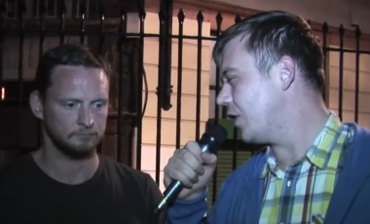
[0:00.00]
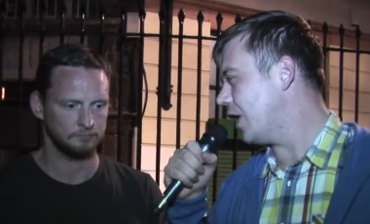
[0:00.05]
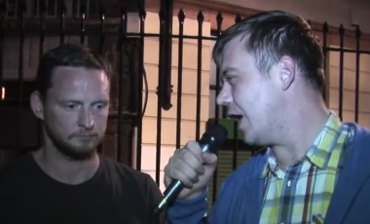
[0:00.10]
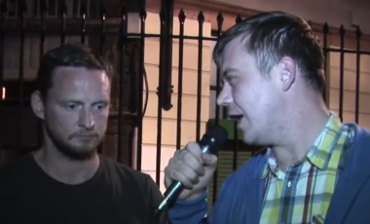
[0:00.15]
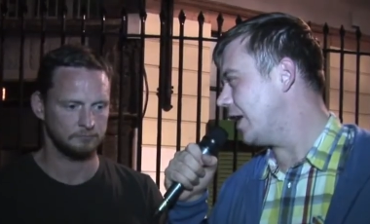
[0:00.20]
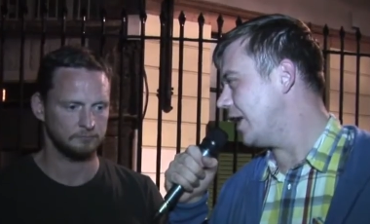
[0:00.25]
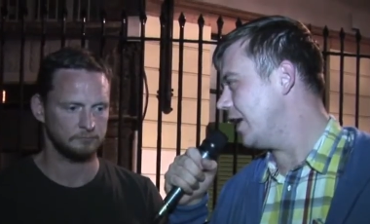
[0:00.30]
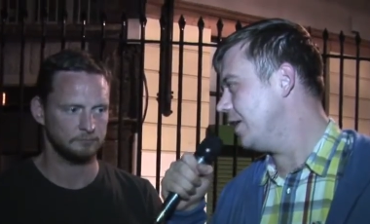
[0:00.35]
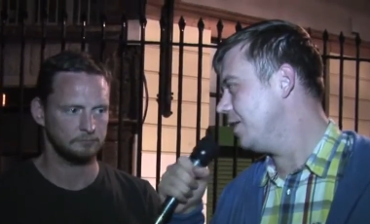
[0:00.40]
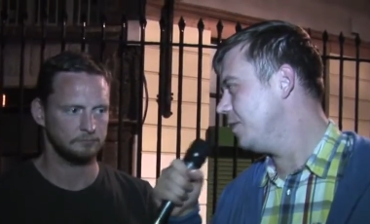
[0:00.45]
Speaker 1: in the
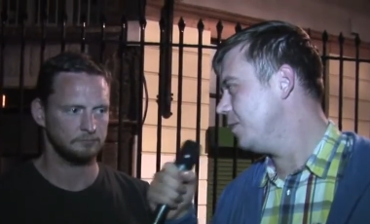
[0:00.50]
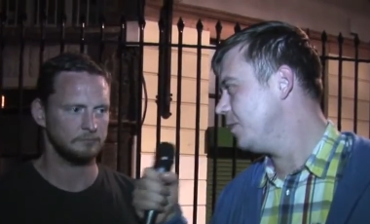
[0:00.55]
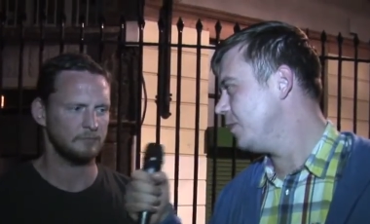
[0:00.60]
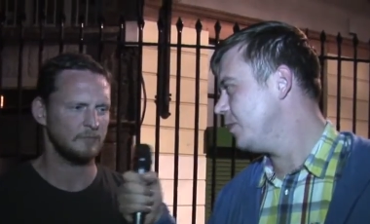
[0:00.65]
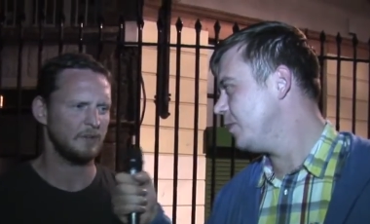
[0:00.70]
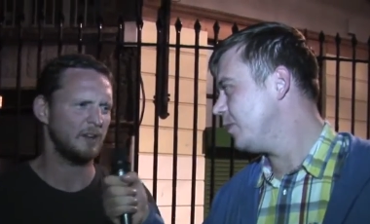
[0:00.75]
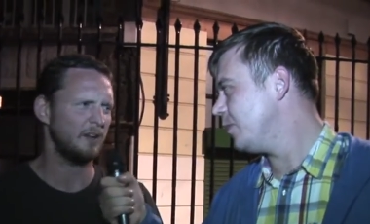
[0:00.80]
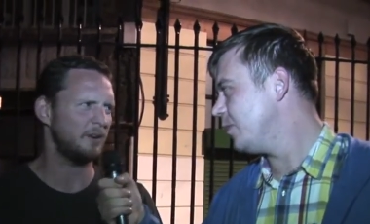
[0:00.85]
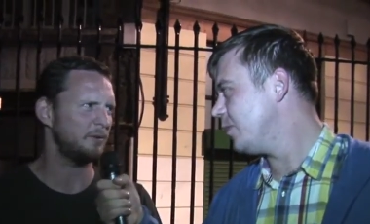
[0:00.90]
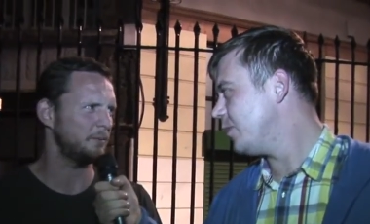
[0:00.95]
edit?
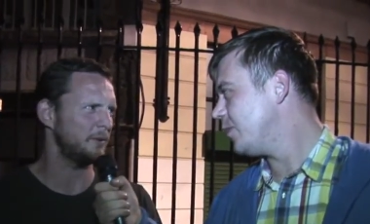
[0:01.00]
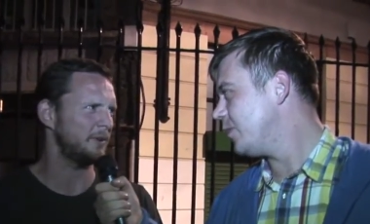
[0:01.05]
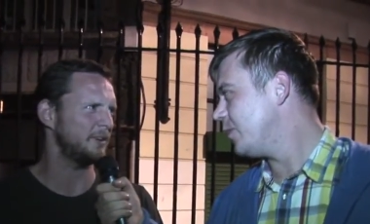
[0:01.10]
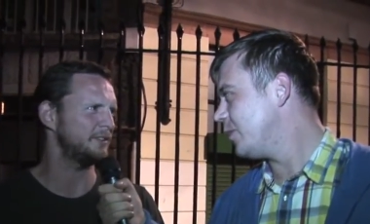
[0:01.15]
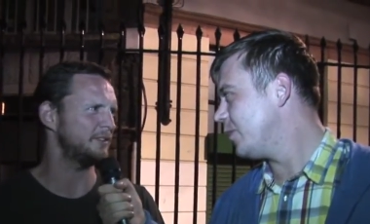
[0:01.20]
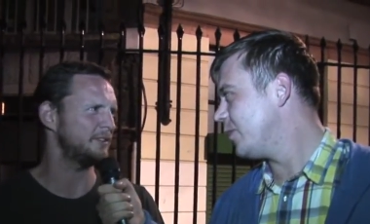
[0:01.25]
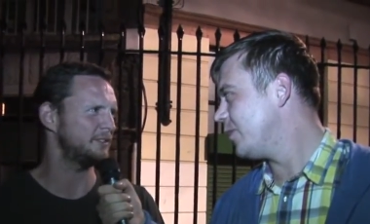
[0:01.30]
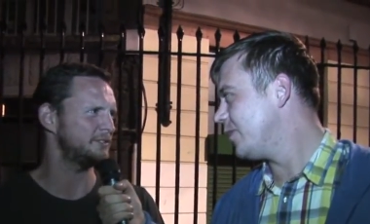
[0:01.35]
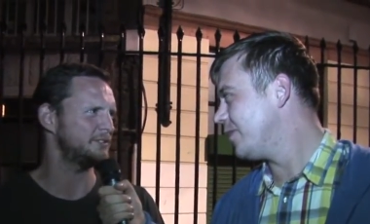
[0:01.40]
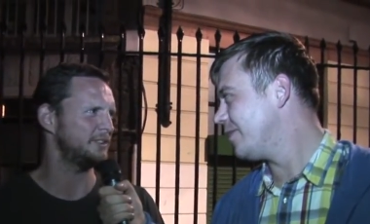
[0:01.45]
Oh my
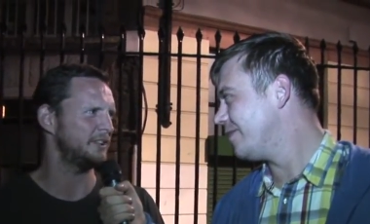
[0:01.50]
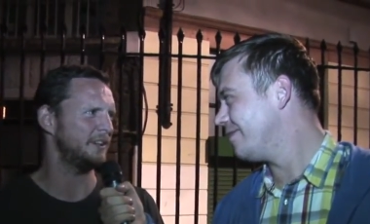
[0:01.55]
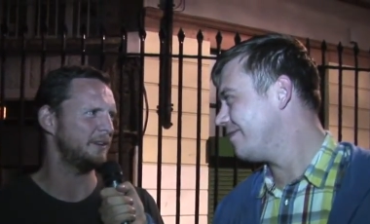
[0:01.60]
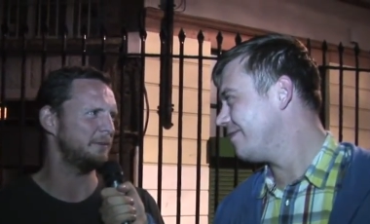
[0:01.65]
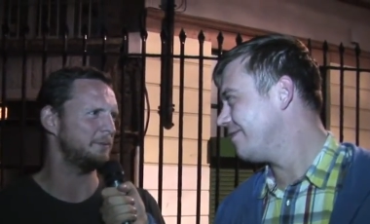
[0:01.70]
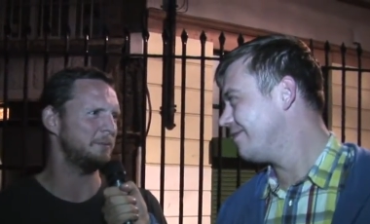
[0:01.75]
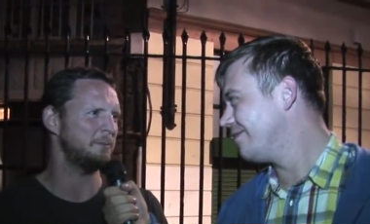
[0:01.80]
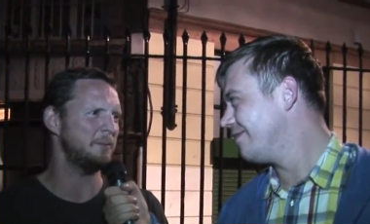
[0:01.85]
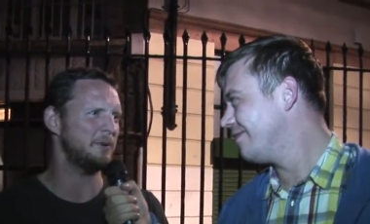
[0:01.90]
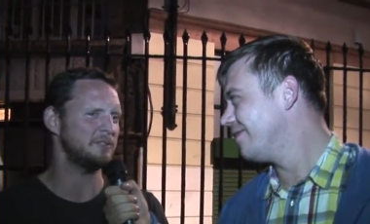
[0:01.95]
god, yeah,
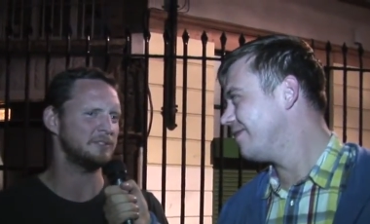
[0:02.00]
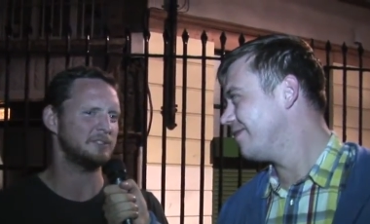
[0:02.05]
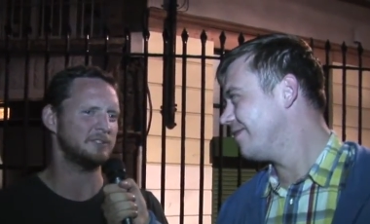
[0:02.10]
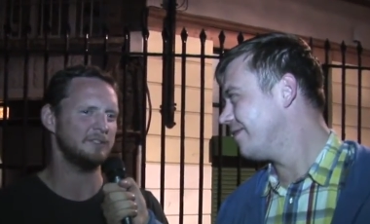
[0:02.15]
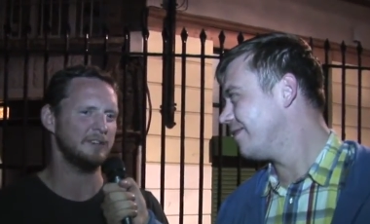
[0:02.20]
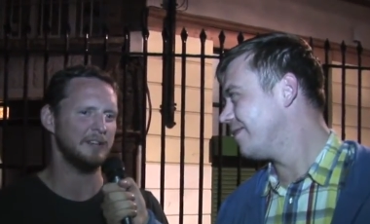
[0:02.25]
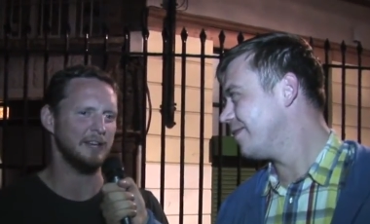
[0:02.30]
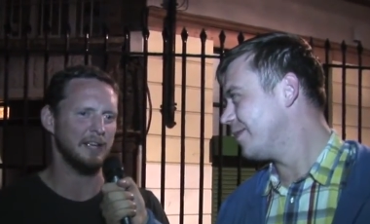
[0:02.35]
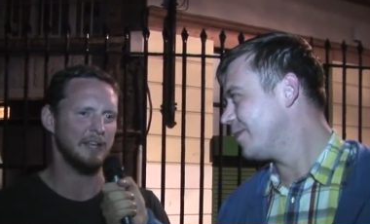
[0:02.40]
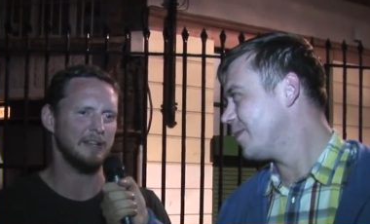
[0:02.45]
I'm a
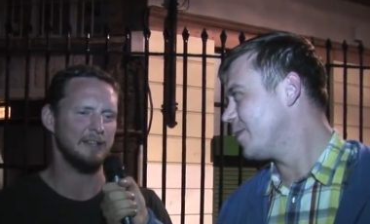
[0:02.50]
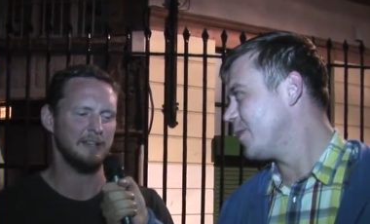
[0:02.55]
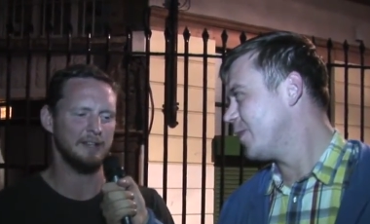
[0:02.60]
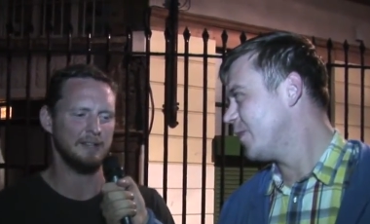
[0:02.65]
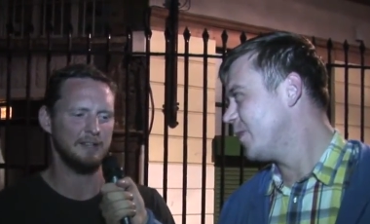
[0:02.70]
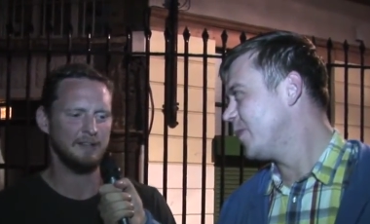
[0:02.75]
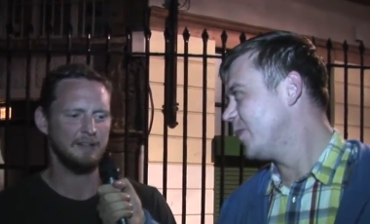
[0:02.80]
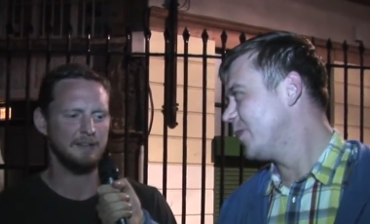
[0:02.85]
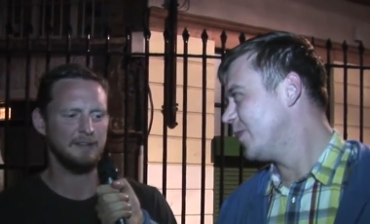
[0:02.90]
monster in the edit.